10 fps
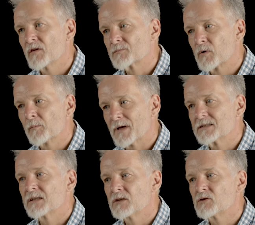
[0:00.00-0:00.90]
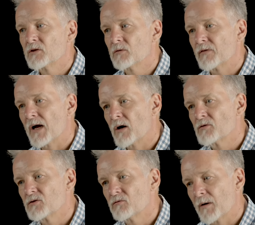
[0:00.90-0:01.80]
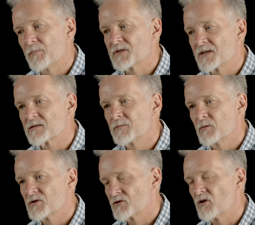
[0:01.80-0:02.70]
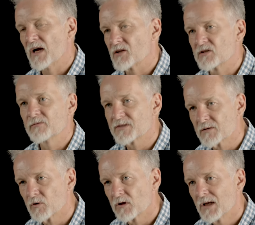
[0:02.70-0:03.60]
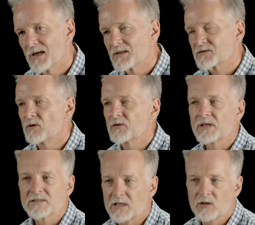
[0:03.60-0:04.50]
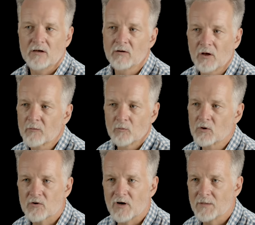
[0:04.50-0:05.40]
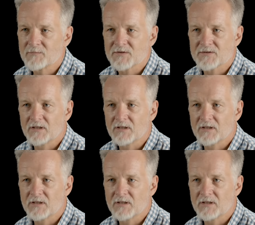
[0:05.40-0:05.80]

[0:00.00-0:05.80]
on this problematic issue of how do you represent something which is not actually visible? So things like a lot of war crimes